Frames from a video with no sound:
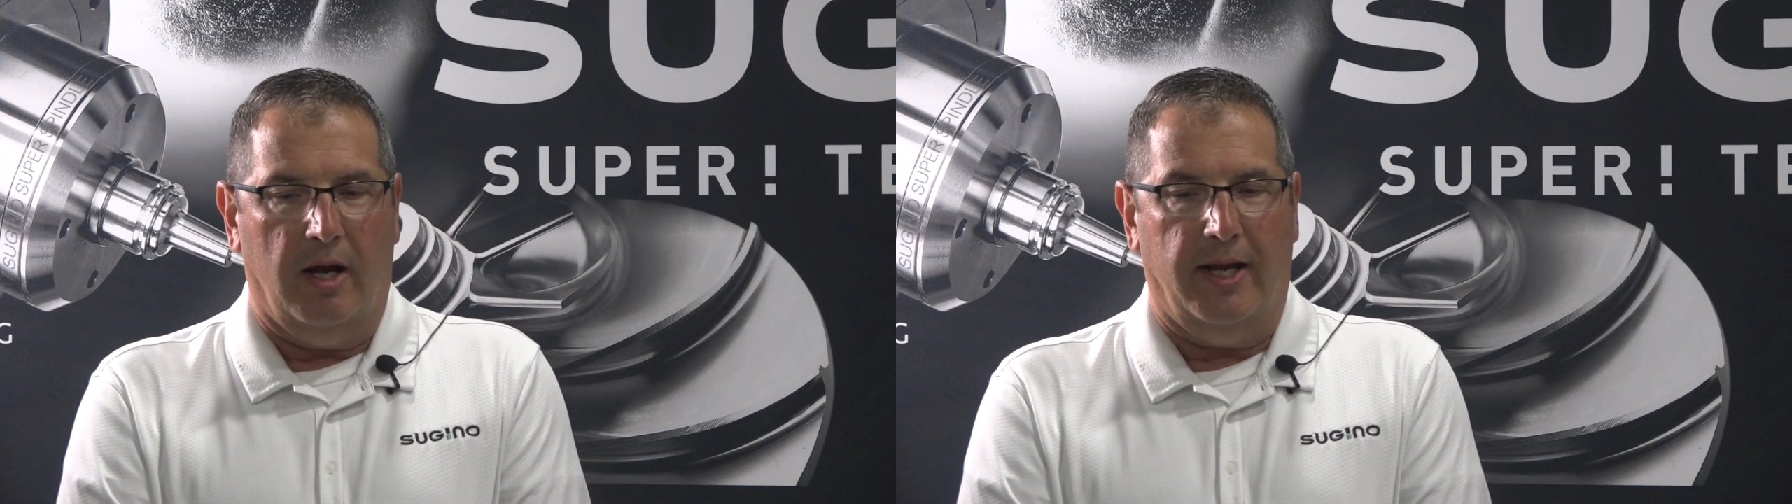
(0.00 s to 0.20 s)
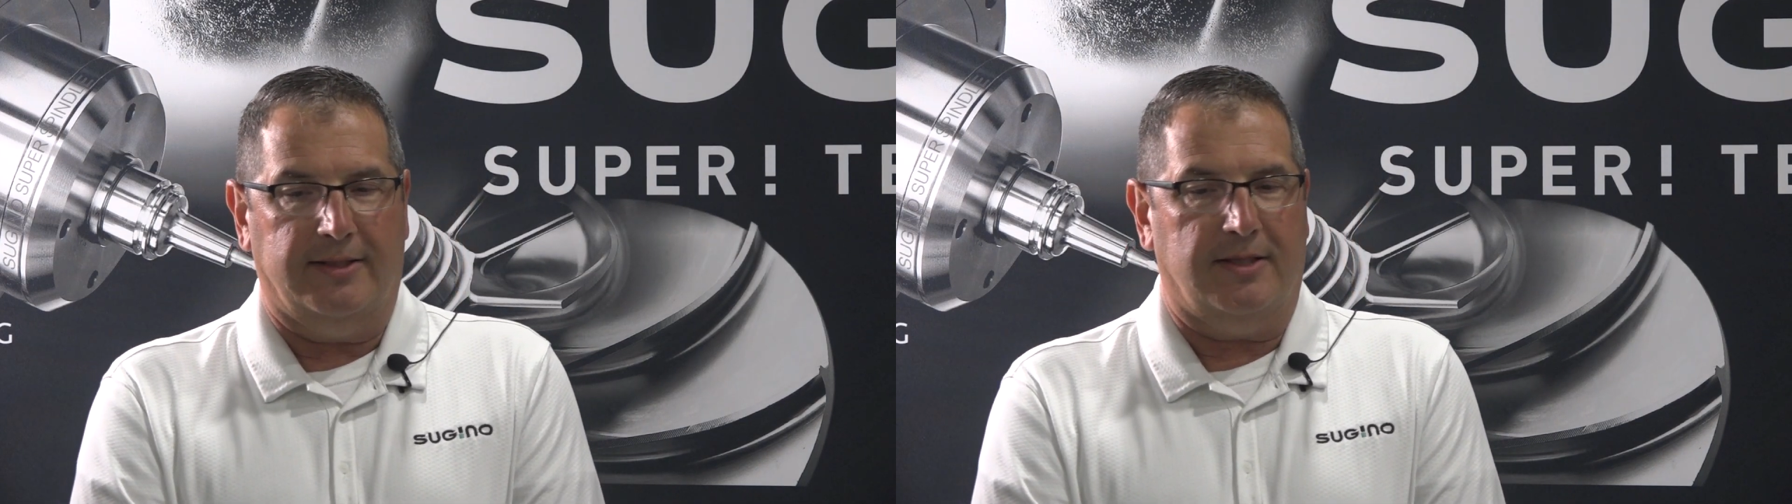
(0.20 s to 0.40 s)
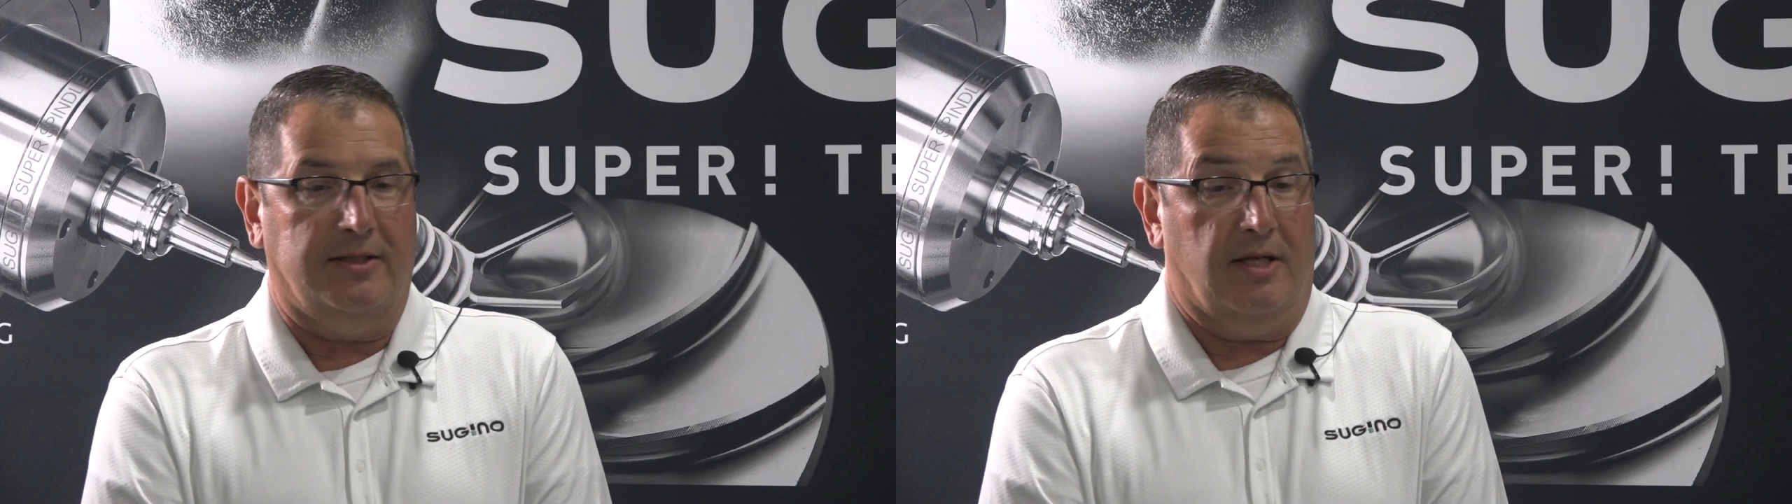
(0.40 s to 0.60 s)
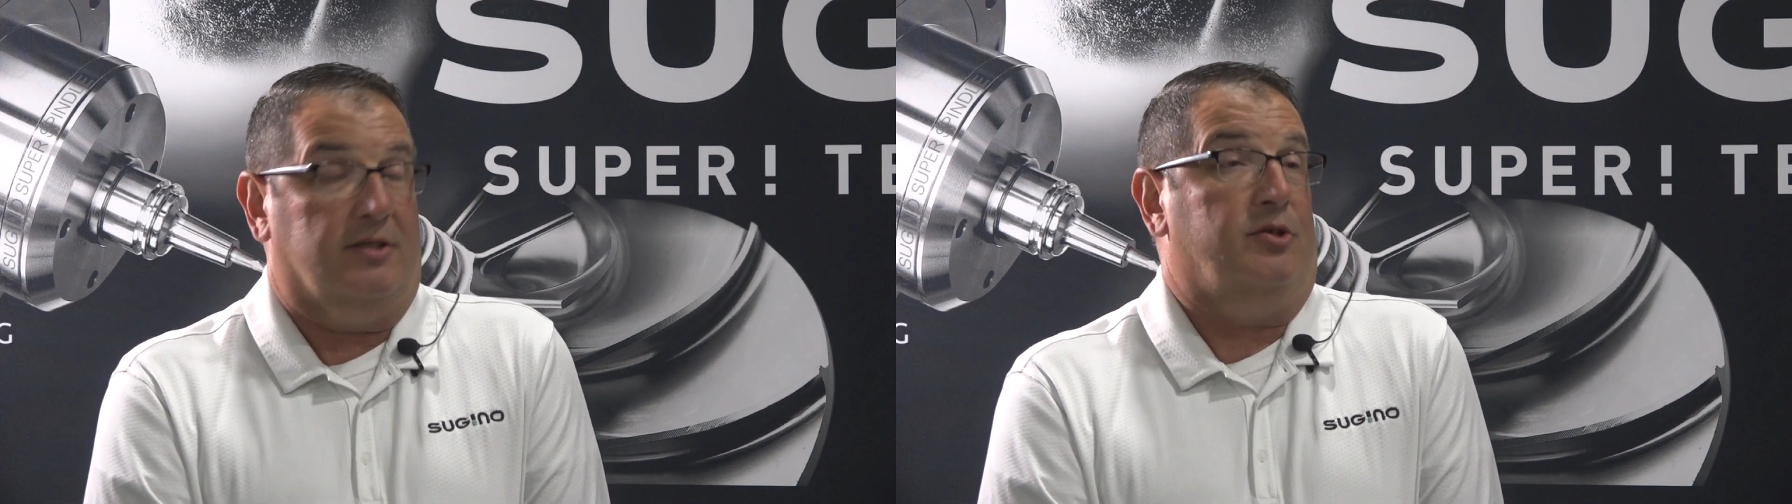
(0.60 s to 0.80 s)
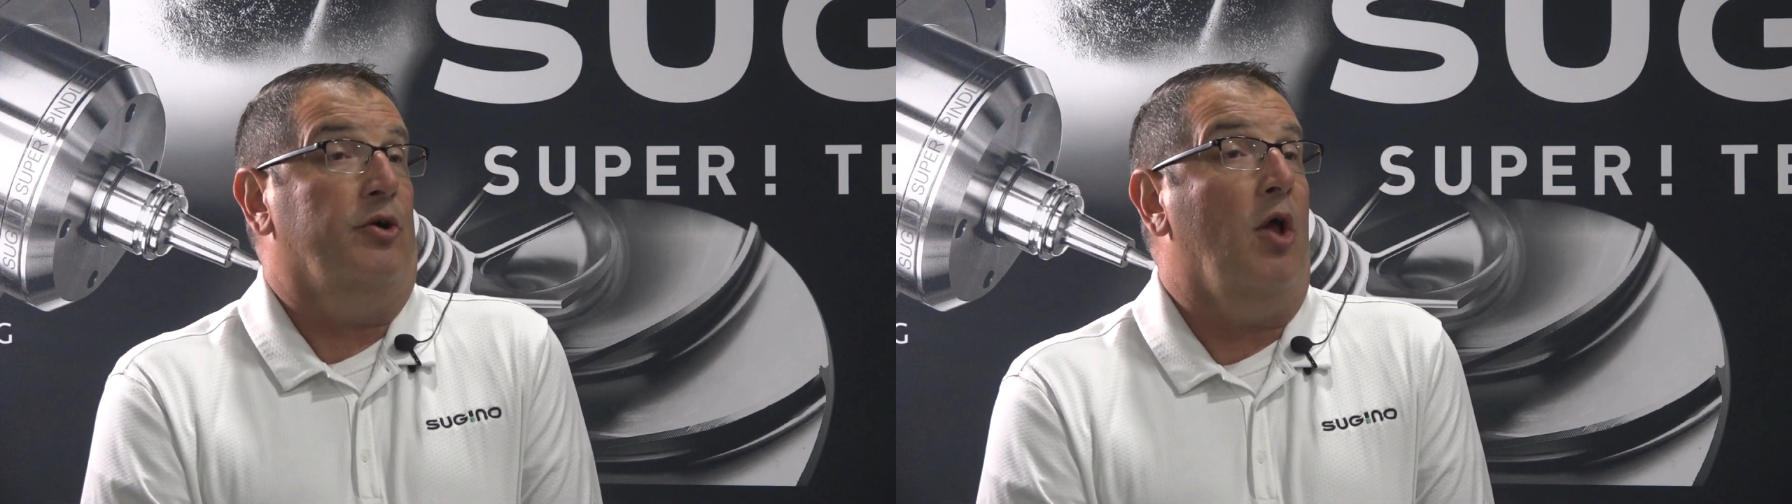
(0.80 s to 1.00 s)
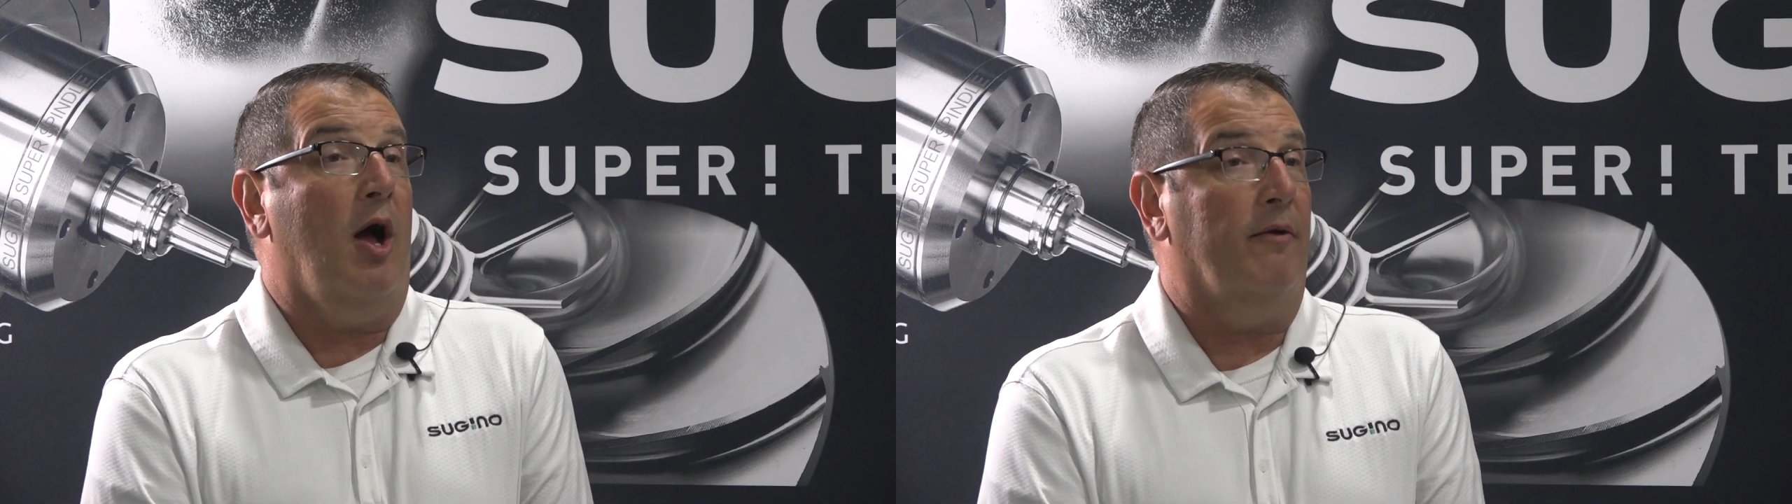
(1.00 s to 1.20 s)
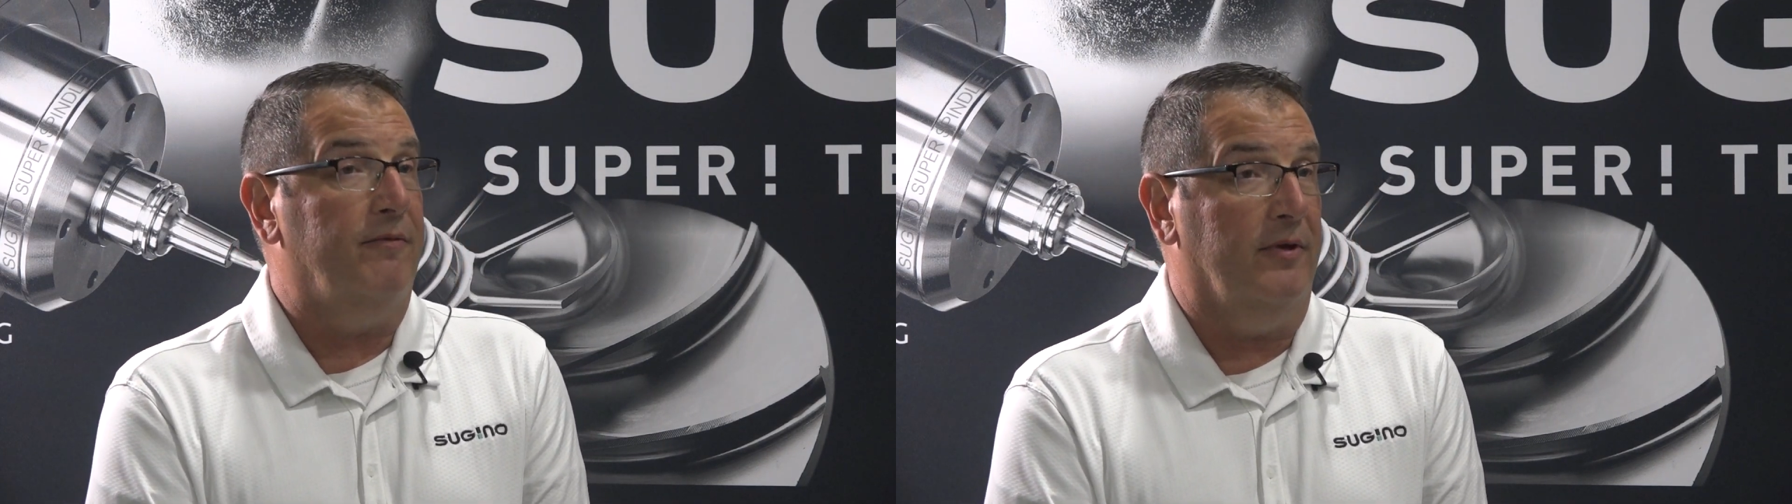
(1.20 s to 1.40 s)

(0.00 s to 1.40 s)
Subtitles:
It doesn't turn off.